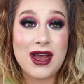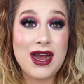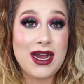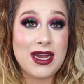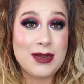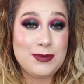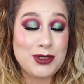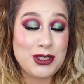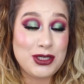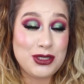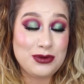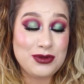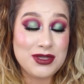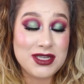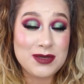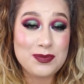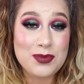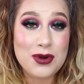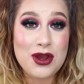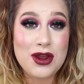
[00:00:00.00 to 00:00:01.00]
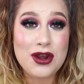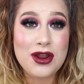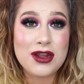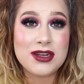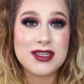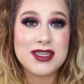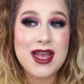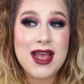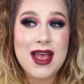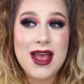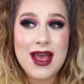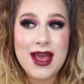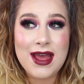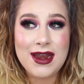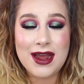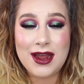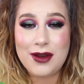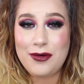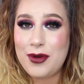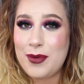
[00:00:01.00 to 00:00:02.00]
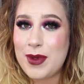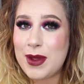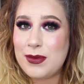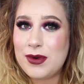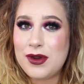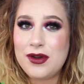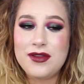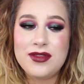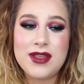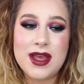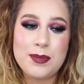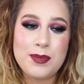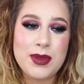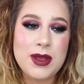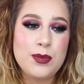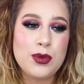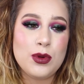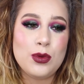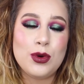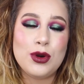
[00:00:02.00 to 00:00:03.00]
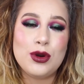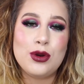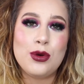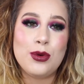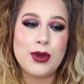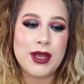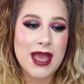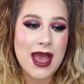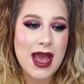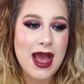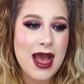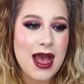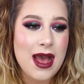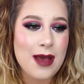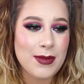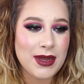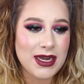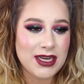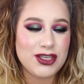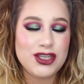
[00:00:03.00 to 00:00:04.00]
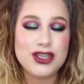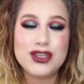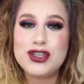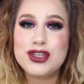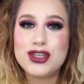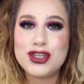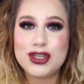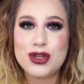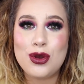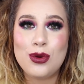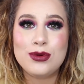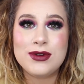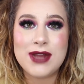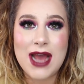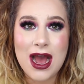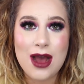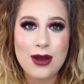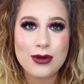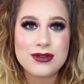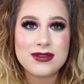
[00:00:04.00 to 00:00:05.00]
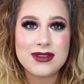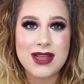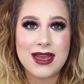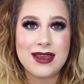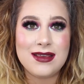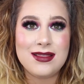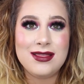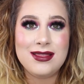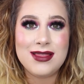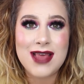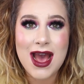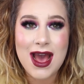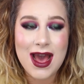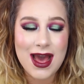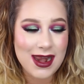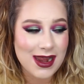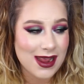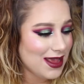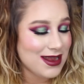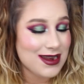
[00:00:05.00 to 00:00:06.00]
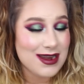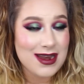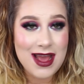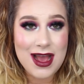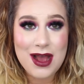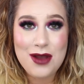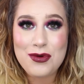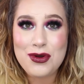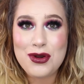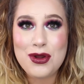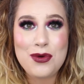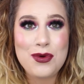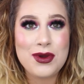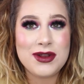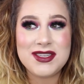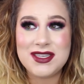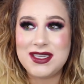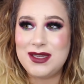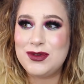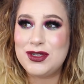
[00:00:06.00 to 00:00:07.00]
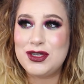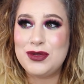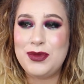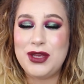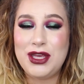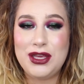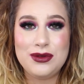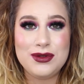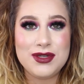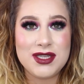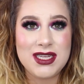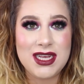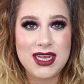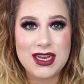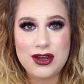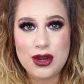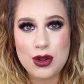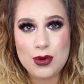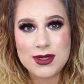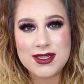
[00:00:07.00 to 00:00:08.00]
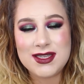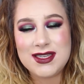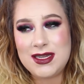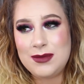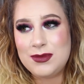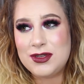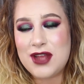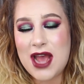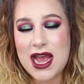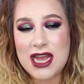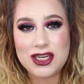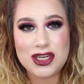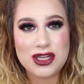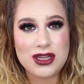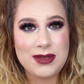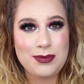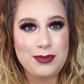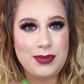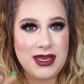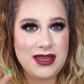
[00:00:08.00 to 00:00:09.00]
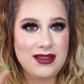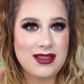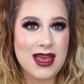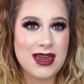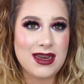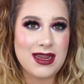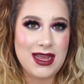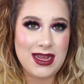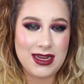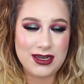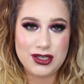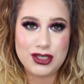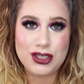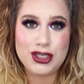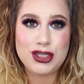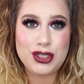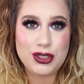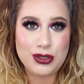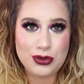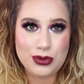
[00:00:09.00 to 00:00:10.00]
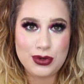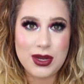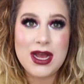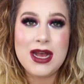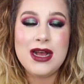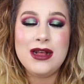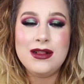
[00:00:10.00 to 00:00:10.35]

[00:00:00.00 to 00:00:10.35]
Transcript: the hype to this product. And I remember that people were going ham and it just sold out like that. And now no one seems to be using it. No one seems to actually be that into